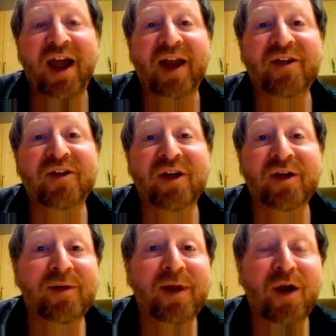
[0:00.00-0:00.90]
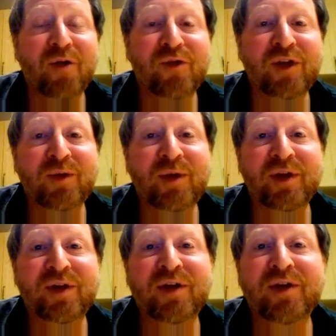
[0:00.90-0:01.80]
and hopefully we
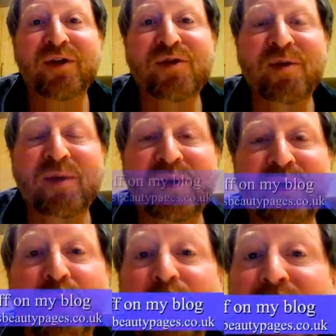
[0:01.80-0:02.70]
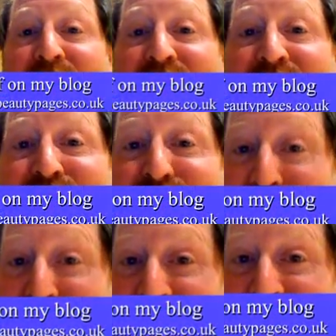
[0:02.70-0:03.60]
can do something that will be of use to
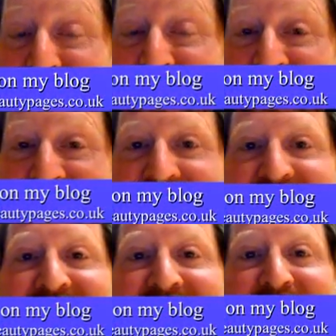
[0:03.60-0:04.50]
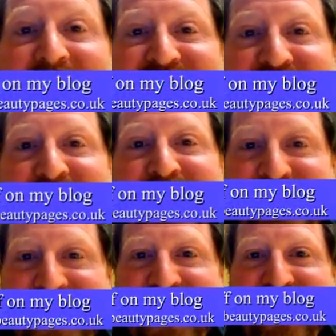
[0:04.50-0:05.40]
some people. In the meantime,
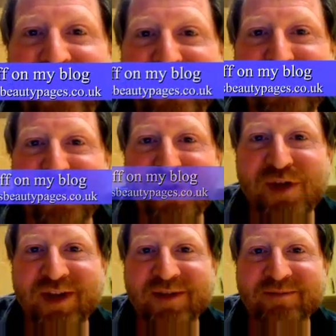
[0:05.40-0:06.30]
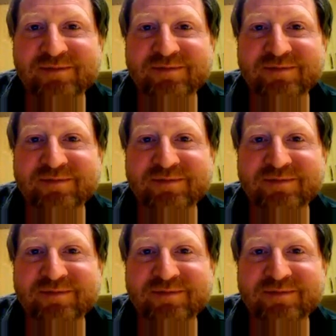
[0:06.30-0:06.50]
thanks for listening.